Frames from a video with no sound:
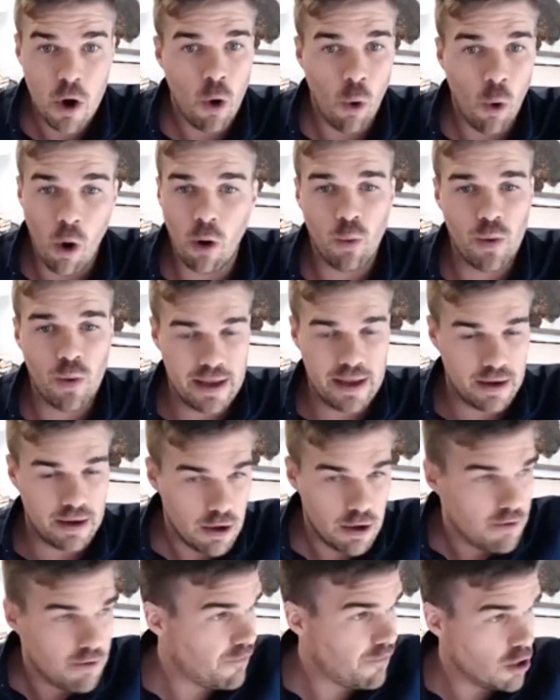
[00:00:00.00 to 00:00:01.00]
Or are we in
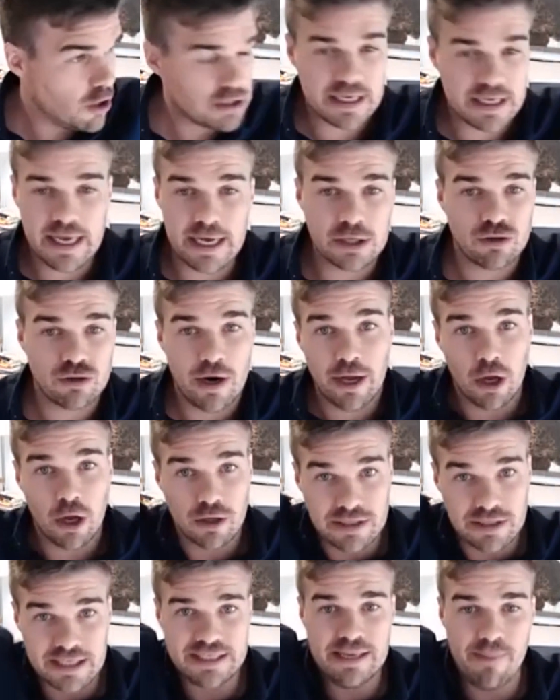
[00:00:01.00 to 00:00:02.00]
first gear trying to go
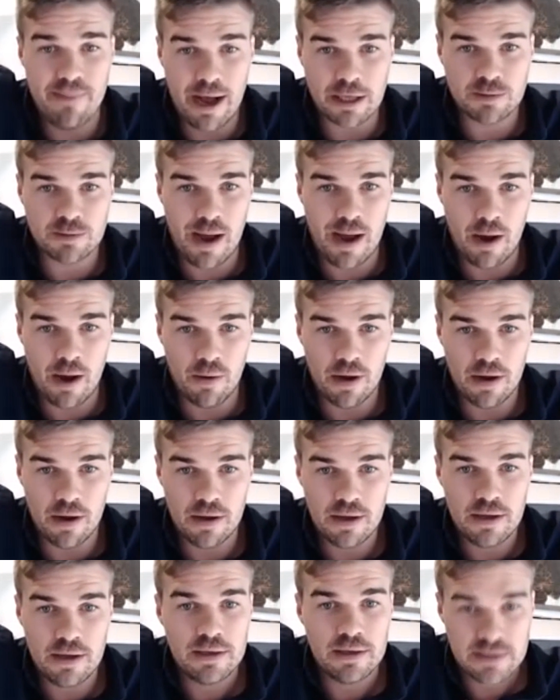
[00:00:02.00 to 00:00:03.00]
60 miles per hour?
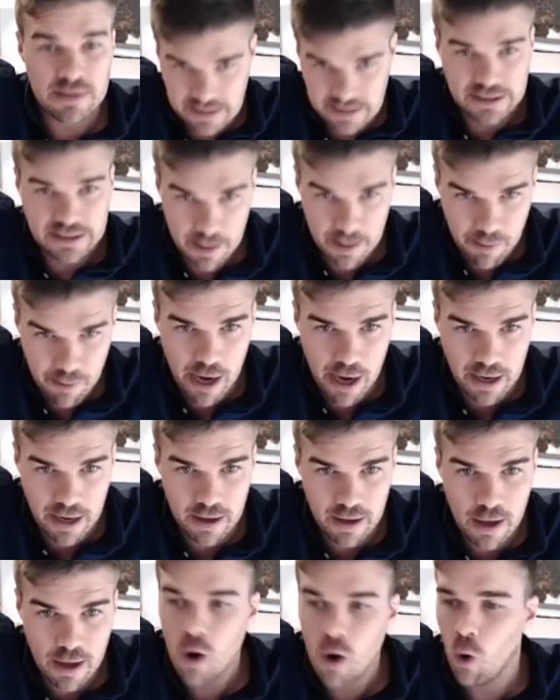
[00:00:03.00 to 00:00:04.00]
Something's going to break.
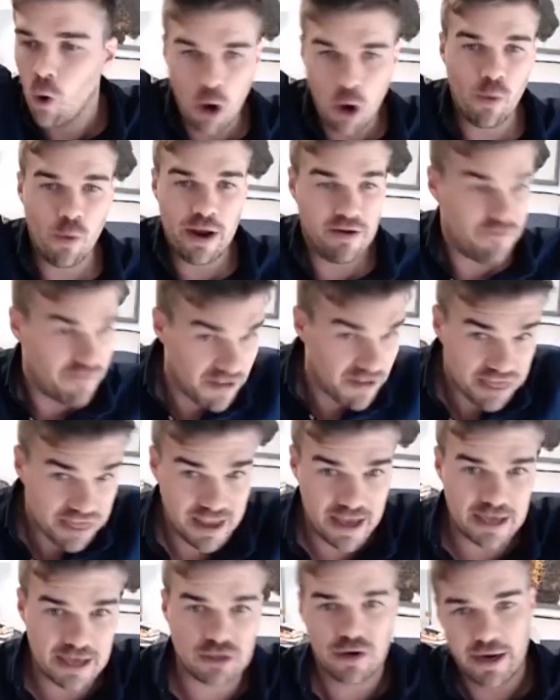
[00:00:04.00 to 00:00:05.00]
Or are we in fifth
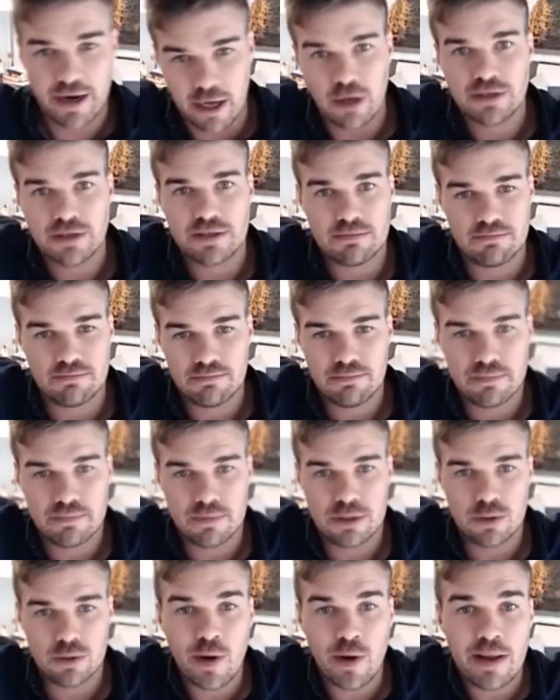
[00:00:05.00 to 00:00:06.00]
gear trying to go
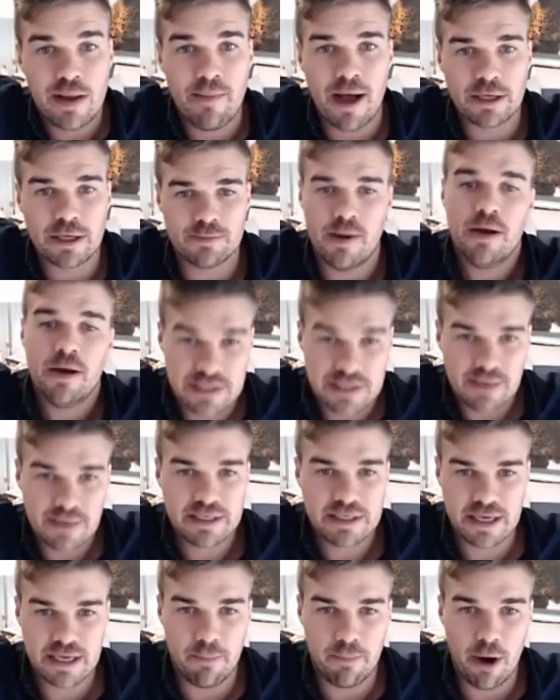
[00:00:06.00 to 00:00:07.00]
20 miles per hour? Something's
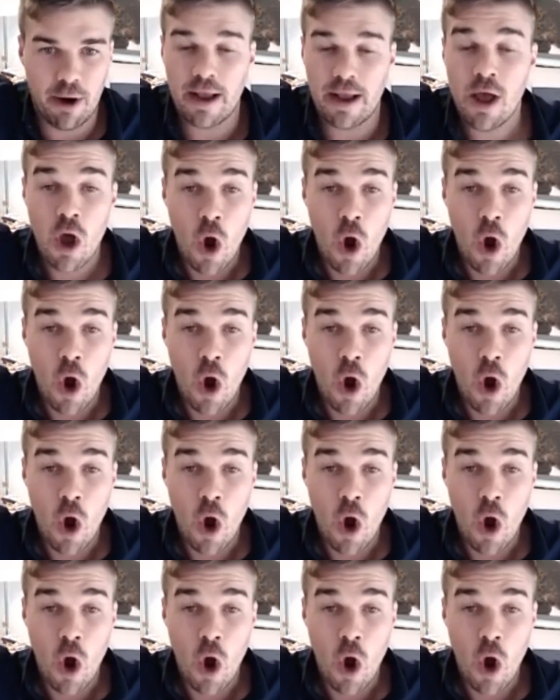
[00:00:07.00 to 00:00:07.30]
going to break.